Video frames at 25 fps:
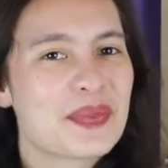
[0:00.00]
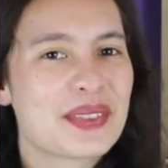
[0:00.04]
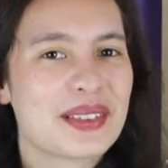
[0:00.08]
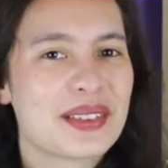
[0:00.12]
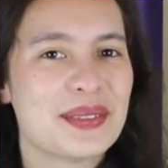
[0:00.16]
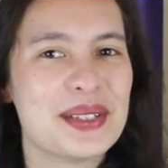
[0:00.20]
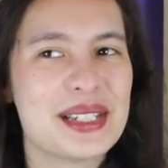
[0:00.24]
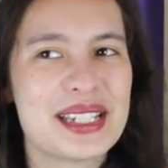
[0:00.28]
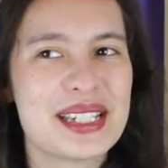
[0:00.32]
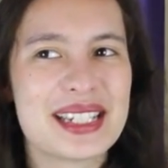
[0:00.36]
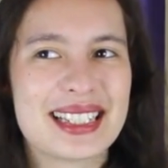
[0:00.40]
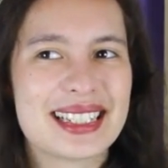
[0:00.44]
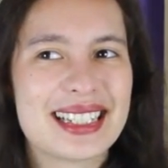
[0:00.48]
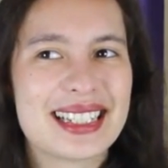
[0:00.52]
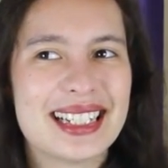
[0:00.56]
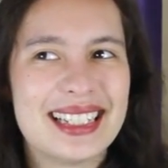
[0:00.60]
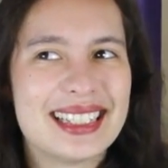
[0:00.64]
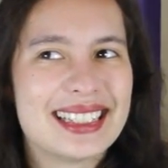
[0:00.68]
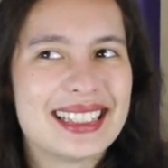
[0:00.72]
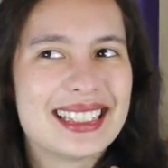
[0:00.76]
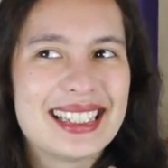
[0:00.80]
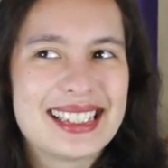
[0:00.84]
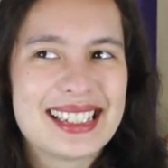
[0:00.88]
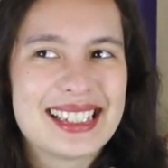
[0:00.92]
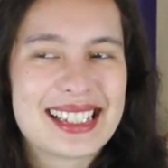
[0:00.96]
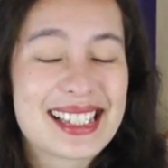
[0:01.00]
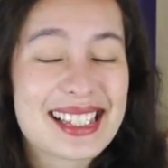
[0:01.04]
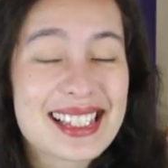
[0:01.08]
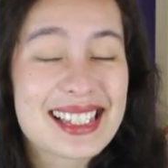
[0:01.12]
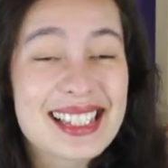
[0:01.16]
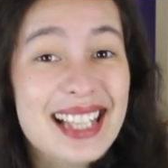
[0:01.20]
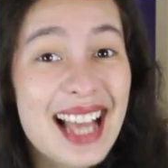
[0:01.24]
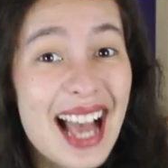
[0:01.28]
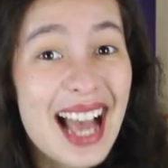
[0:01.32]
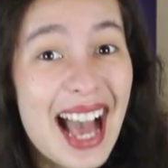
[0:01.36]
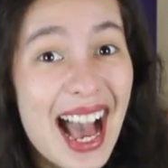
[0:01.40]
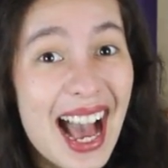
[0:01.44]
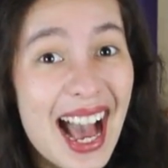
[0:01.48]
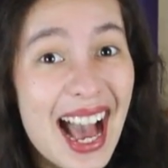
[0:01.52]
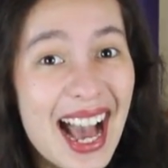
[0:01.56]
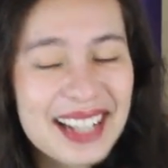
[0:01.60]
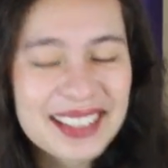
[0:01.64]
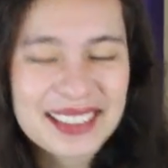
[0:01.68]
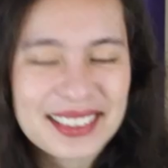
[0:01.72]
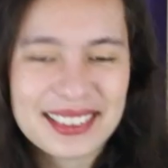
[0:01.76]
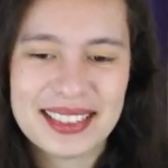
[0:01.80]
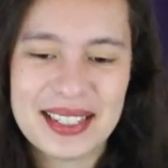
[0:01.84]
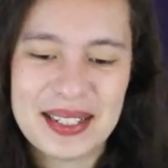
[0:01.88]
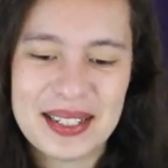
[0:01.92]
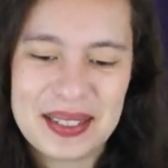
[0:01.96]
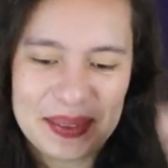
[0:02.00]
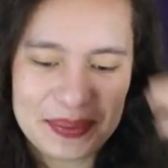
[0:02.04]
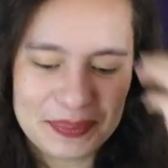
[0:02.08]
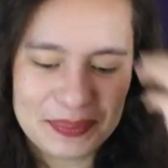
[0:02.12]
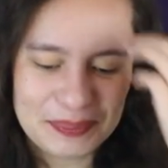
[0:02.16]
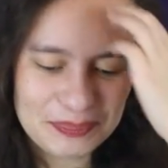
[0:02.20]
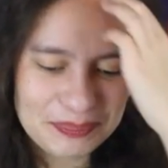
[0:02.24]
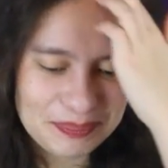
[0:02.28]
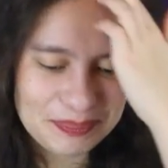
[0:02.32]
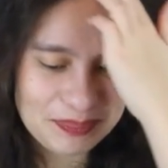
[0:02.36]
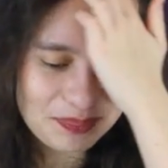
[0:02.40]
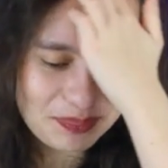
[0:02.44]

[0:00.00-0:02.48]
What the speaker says: which again just and